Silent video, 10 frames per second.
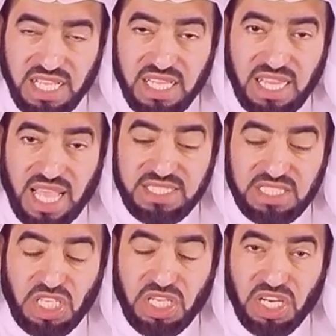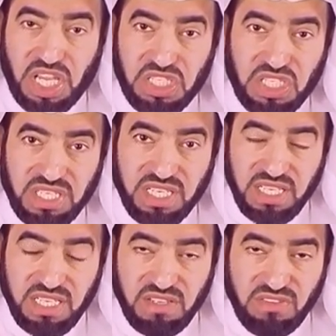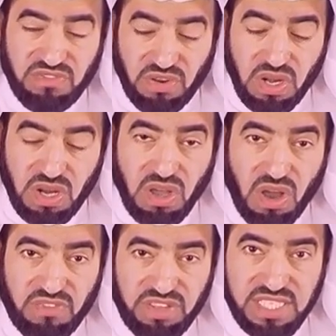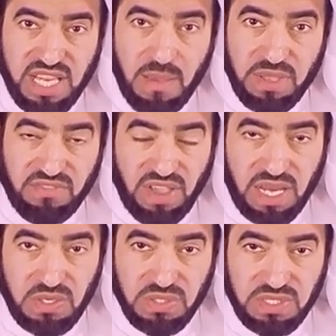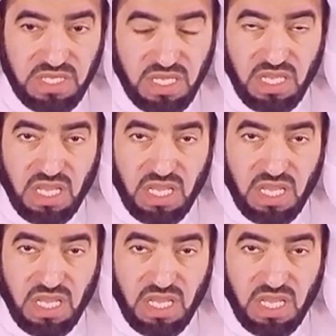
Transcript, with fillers: that generation full of Islamic values,